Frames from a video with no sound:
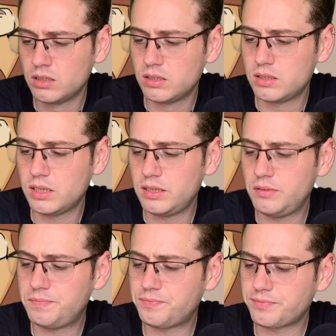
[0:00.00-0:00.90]
So
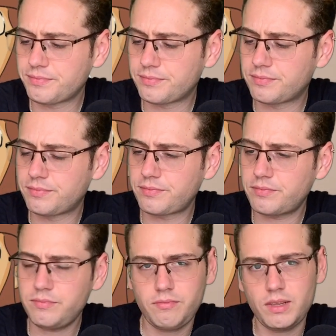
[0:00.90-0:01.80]

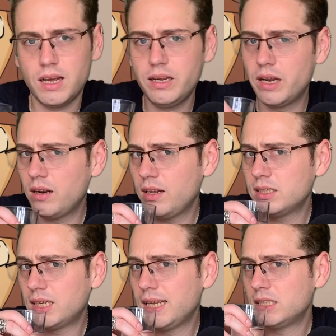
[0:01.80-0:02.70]
again, let's
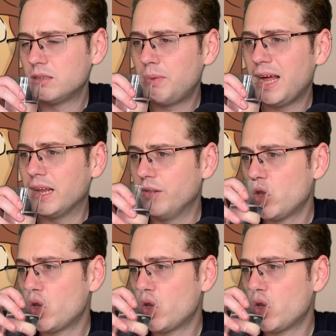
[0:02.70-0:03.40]
cleanse the palate.